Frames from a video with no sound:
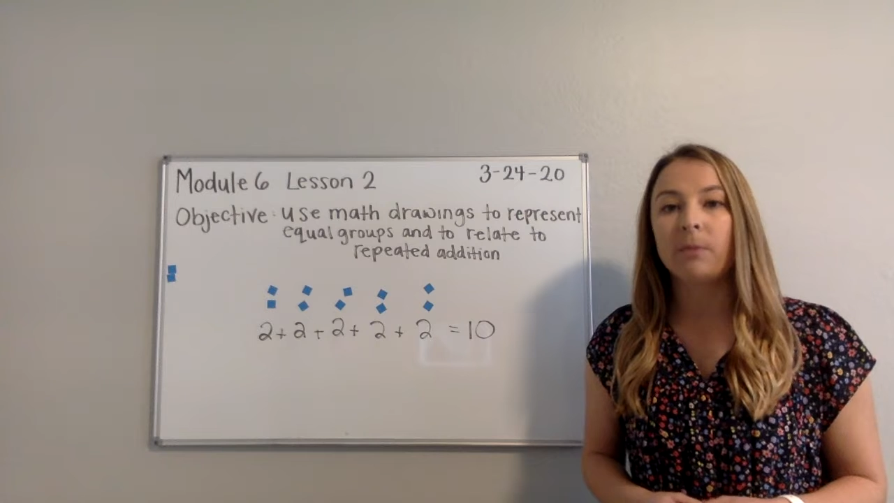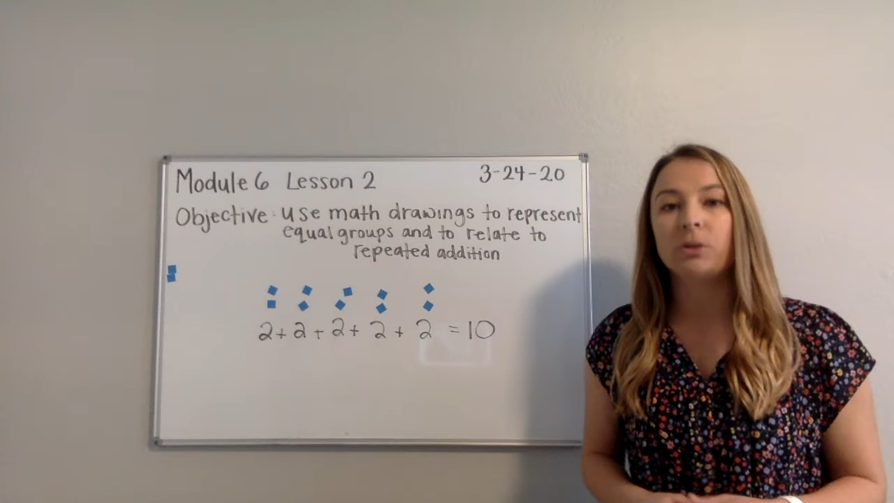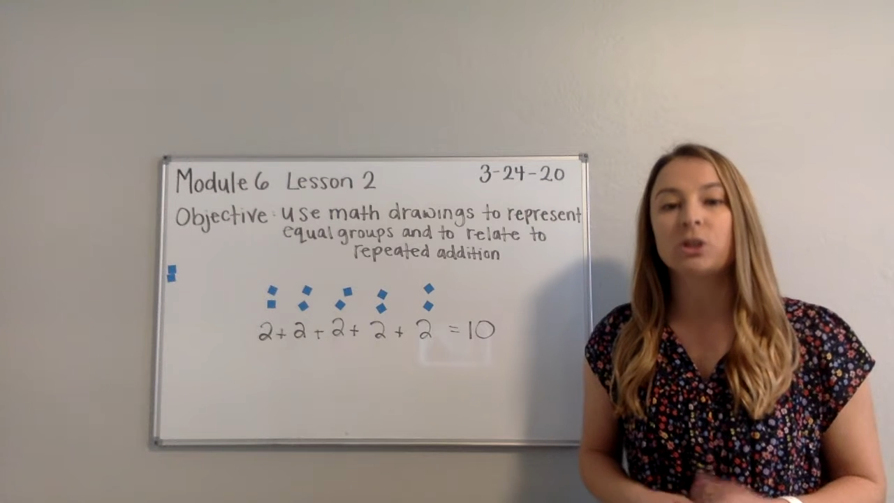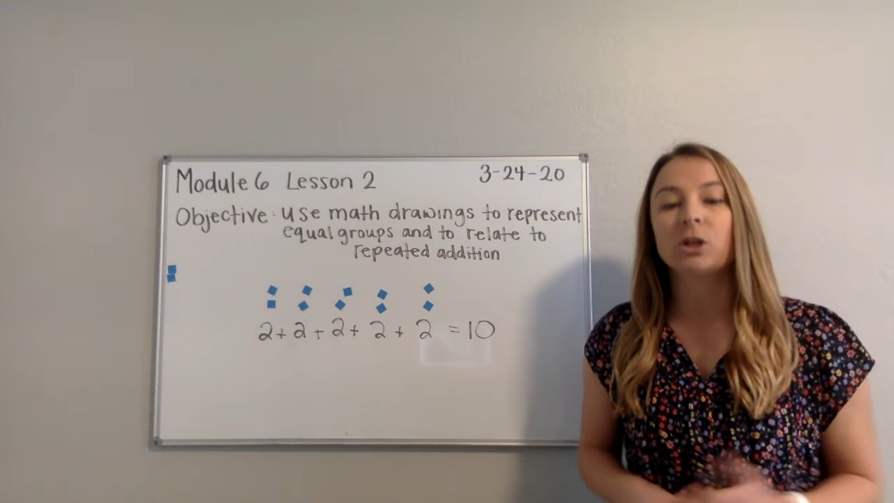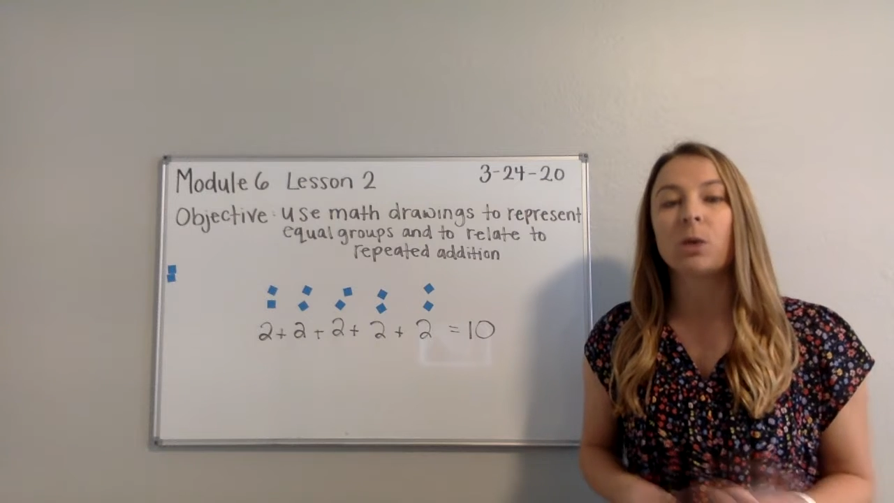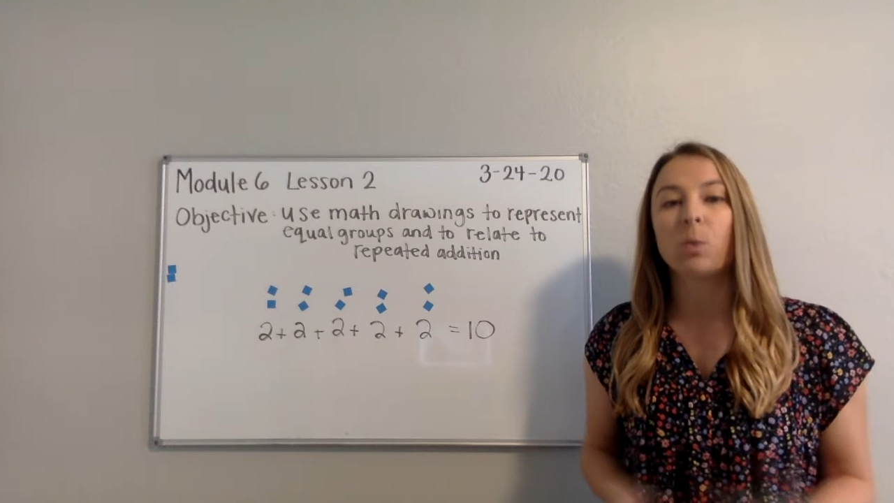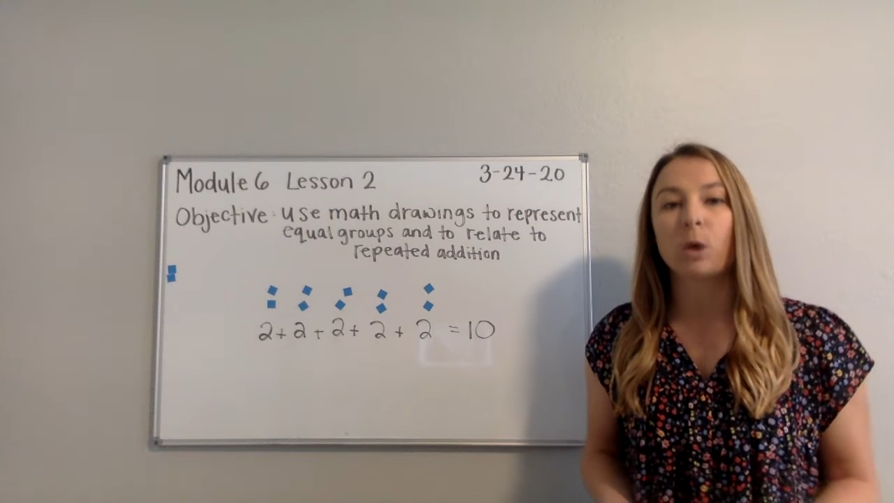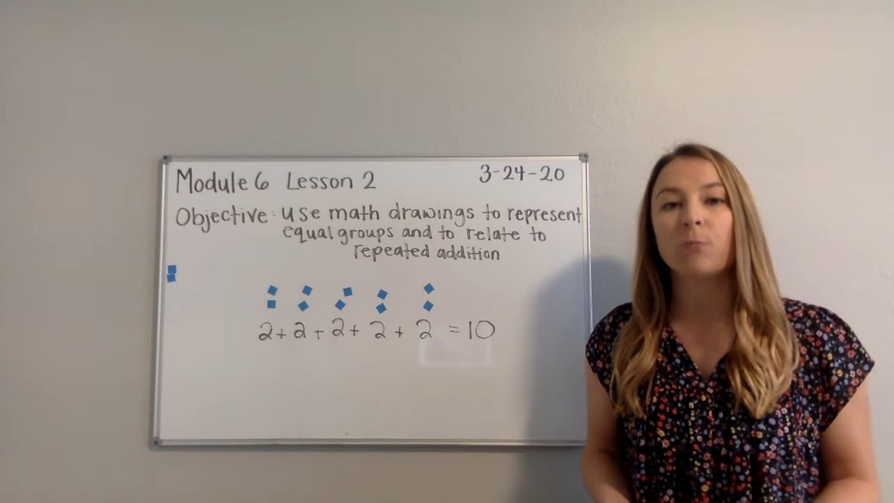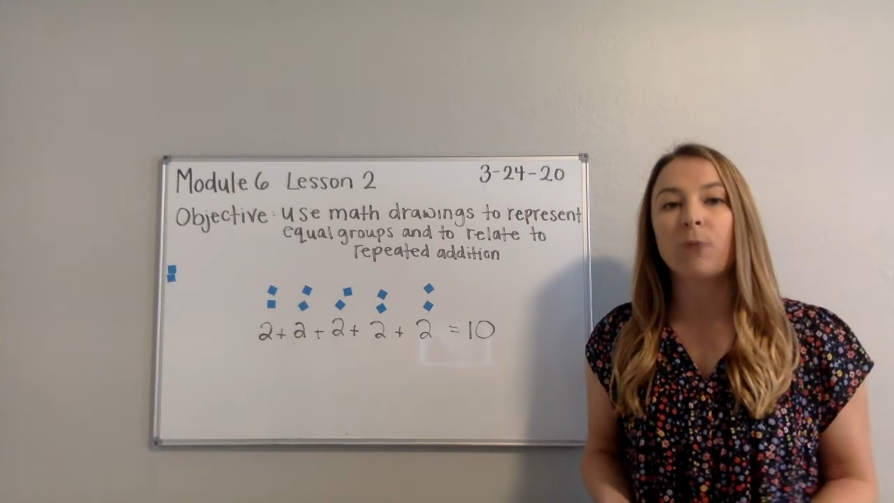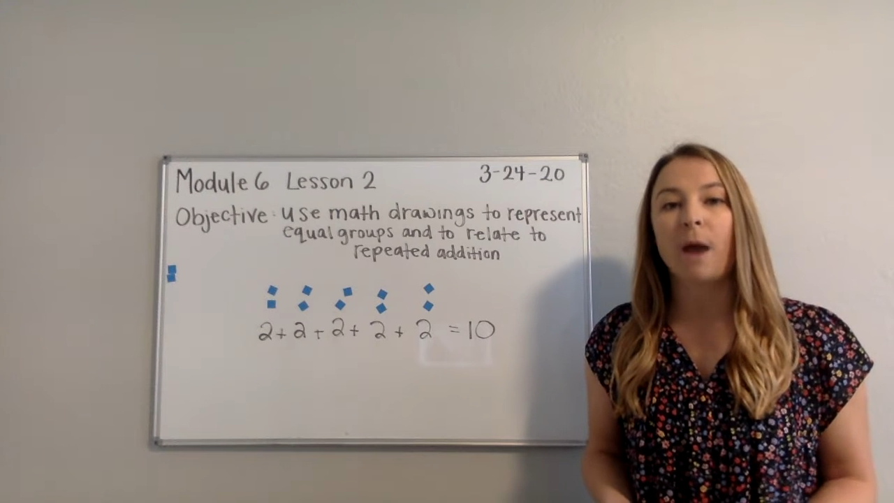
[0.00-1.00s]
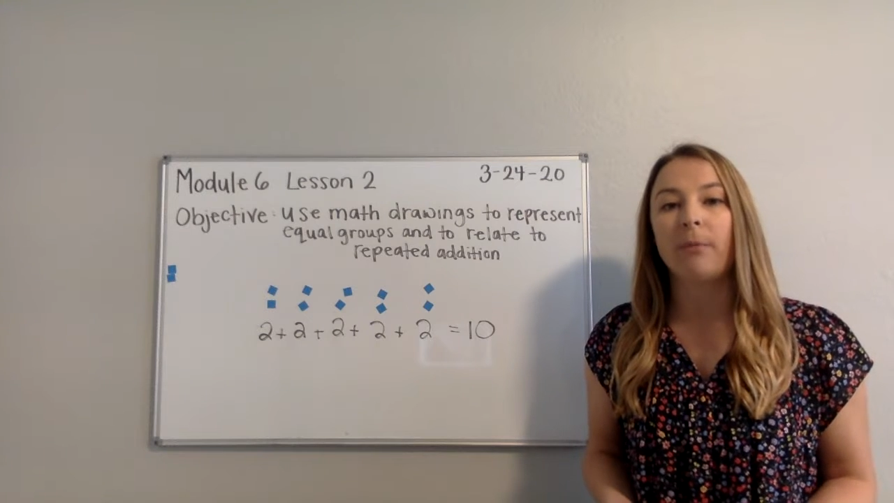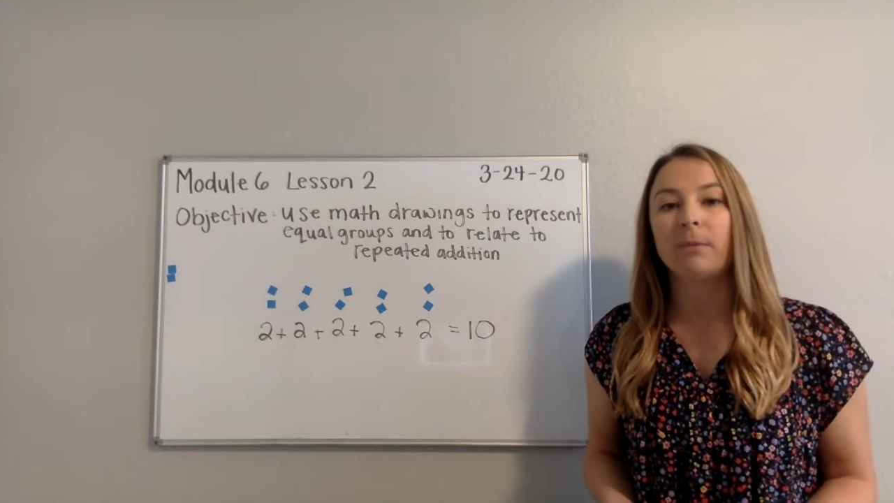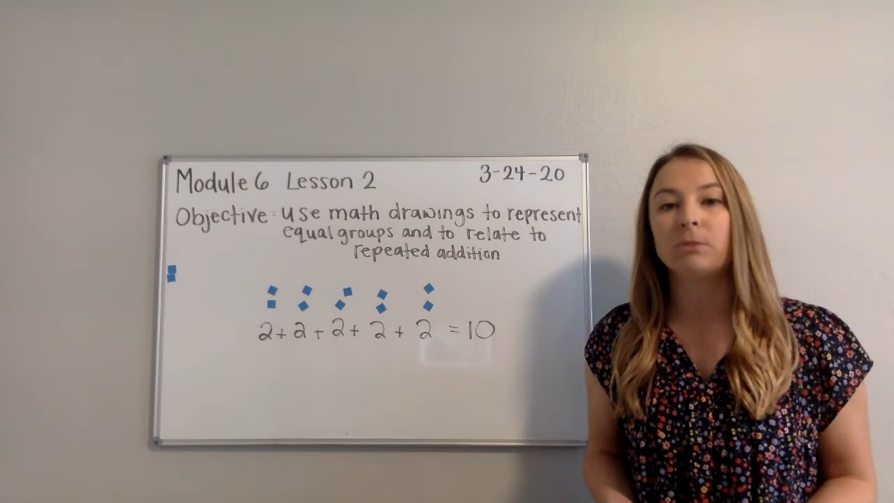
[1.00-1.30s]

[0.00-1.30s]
which is our word problem